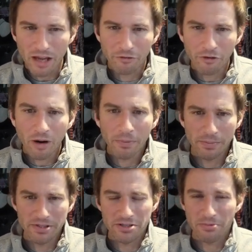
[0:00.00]
for our
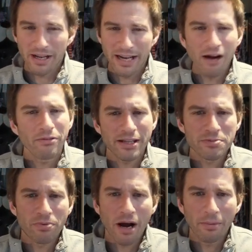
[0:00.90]
purposes right now, that's
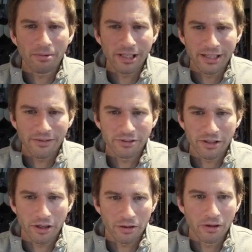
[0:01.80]
probably enough to
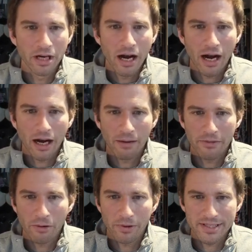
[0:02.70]
know
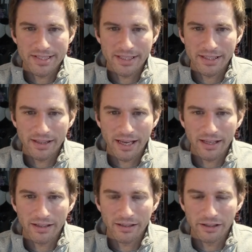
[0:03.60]
that we see
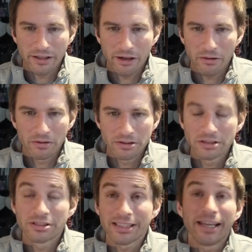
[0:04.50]
that,
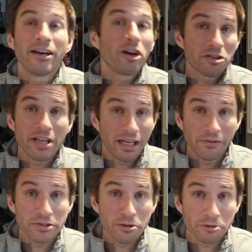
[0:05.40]
to get an understanding
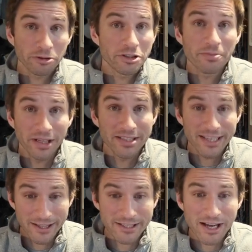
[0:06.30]
of what socialist means
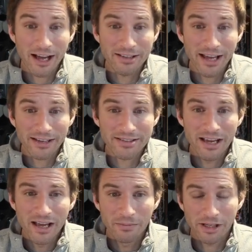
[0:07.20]
in this context,